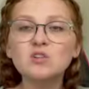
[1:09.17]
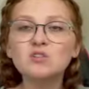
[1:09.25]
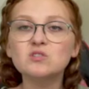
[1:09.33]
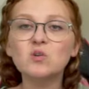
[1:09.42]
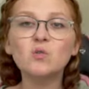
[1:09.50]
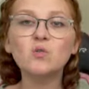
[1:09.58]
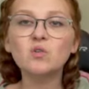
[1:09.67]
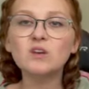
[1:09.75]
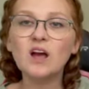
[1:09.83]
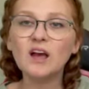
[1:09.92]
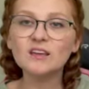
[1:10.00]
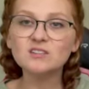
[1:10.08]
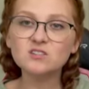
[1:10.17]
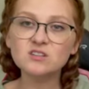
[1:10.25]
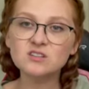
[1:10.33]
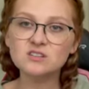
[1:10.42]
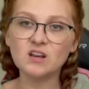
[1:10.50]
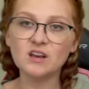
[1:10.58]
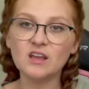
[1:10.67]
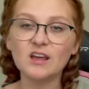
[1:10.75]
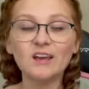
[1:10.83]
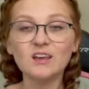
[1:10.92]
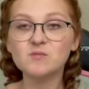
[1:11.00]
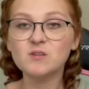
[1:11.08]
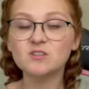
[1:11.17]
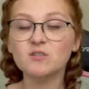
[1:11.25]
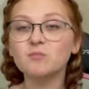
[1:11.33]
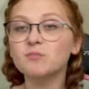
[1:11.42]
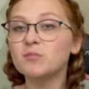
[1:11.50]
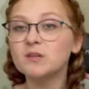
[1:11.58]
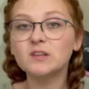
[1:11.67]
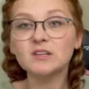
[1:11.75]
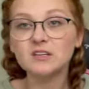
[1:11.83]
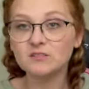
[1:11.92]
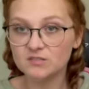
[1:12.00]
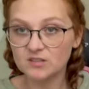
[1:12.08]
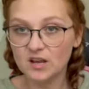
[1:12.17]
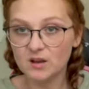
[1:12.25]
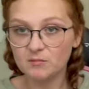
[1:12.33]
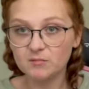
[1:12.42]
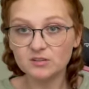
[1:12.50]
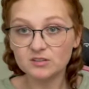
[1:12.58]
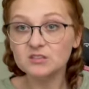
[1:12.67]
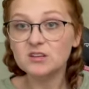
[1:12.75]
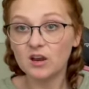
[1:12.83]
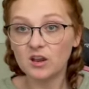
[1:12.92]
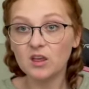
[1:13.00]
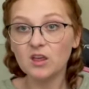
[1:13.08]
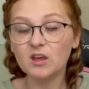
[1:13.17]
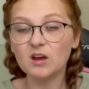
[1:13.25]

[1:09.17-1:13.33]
So when I started studying, I gave myself plenty of time to study.